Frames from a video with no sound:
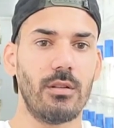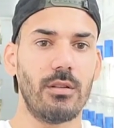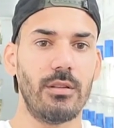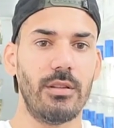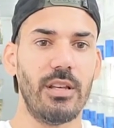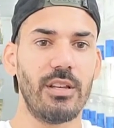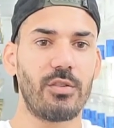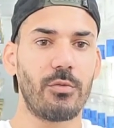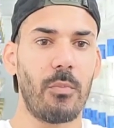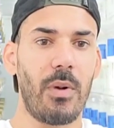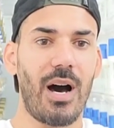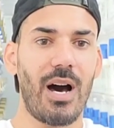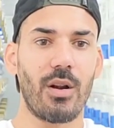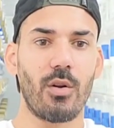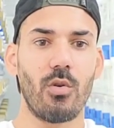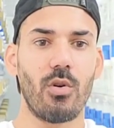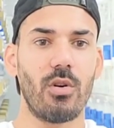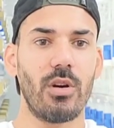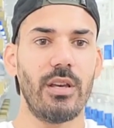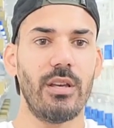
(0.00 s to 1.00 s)
This
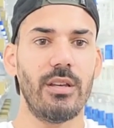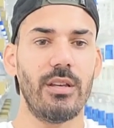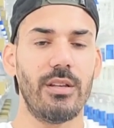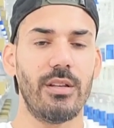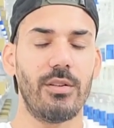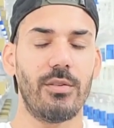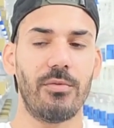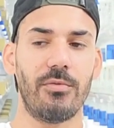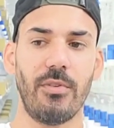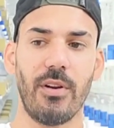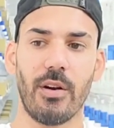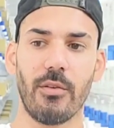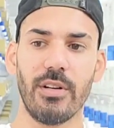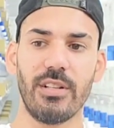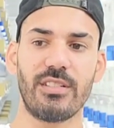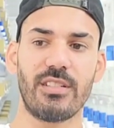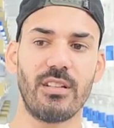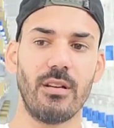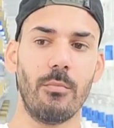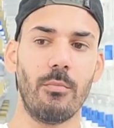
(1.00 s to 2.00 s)
model is
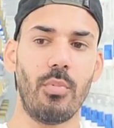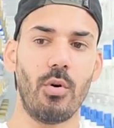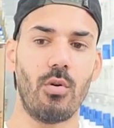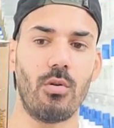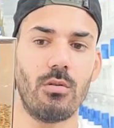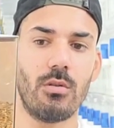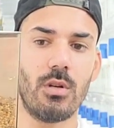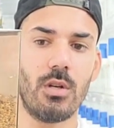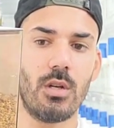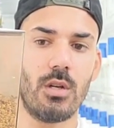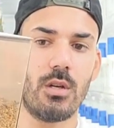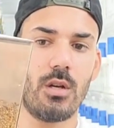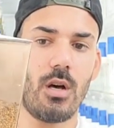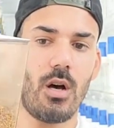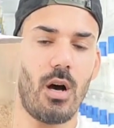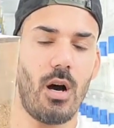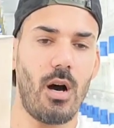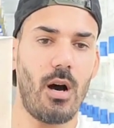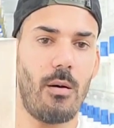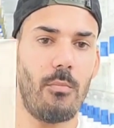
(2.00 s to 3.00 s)
very simple.
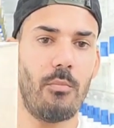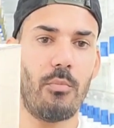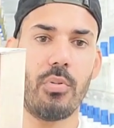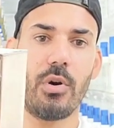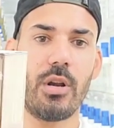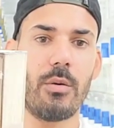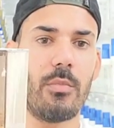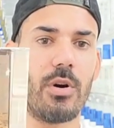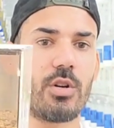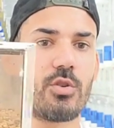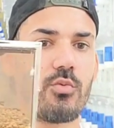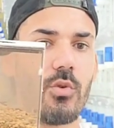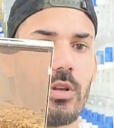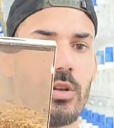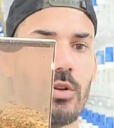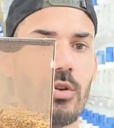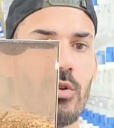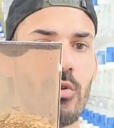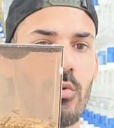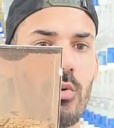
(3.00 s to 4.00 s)
Pretty much what
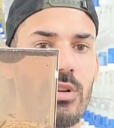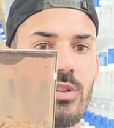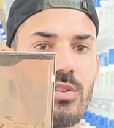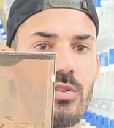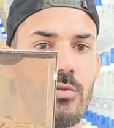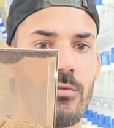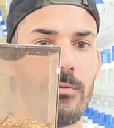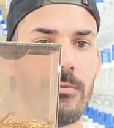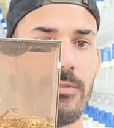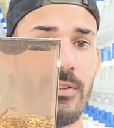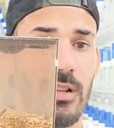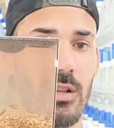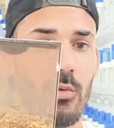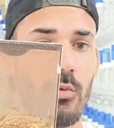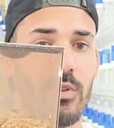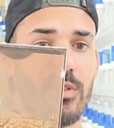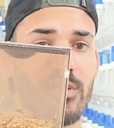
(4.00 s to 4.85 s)
you do is you fill it